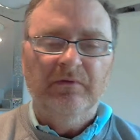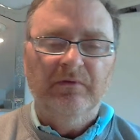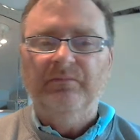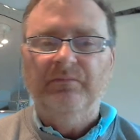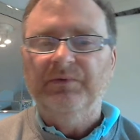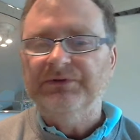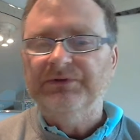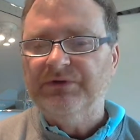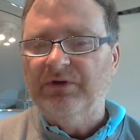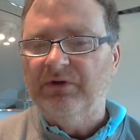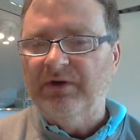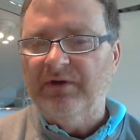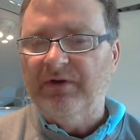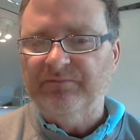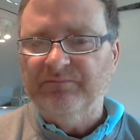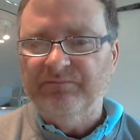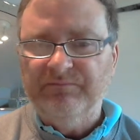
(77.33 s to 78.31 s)
which you don't
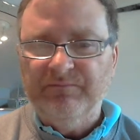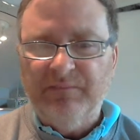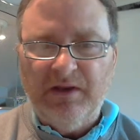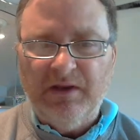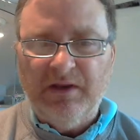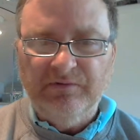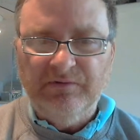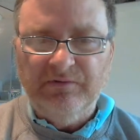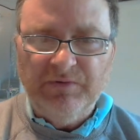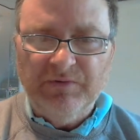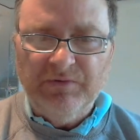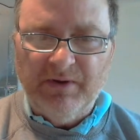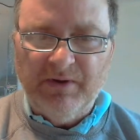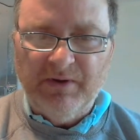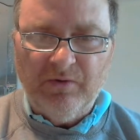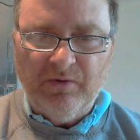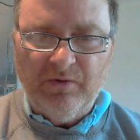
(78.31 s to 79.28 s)
have, and you
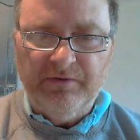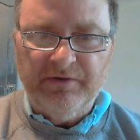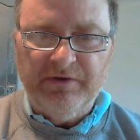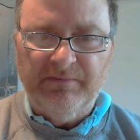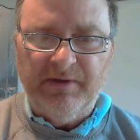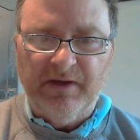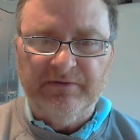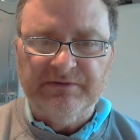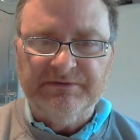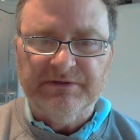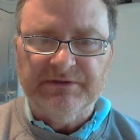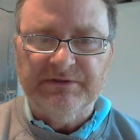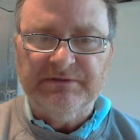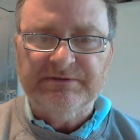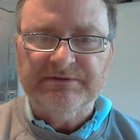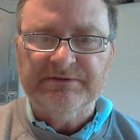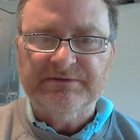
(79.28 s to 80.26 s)
might not worry about
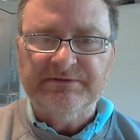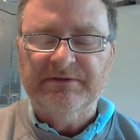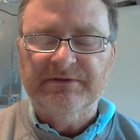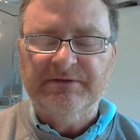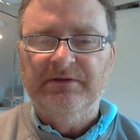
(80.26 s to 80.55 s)
it,